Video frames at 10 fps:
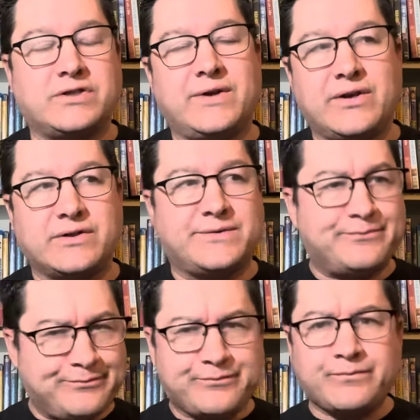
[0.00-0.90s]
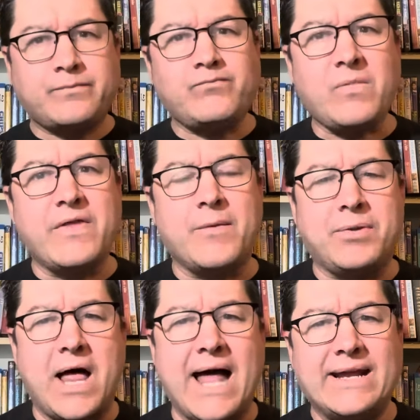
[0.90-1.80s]
So here's the
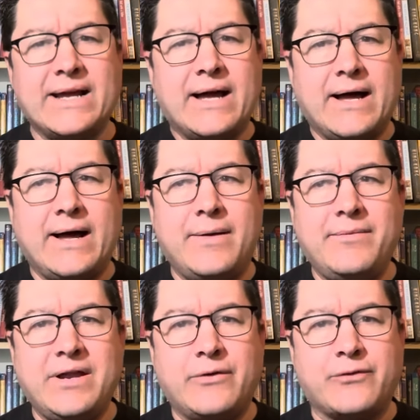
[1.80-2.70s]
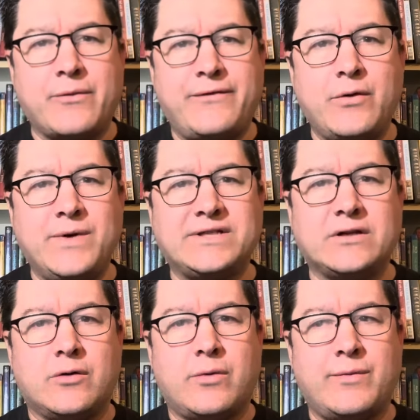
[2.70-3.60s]
plot, you know, from a few weeks
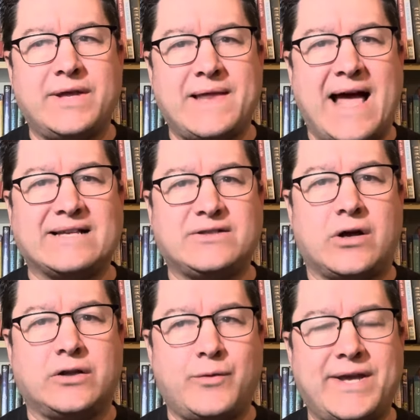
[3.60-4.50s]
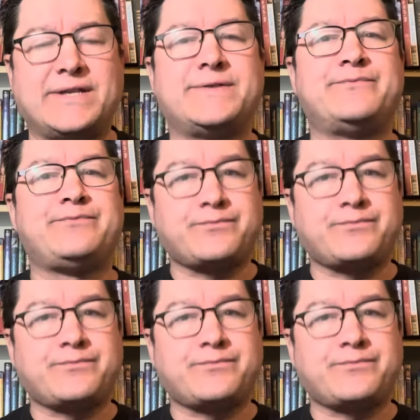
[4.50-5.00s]
ago when we last saw Louise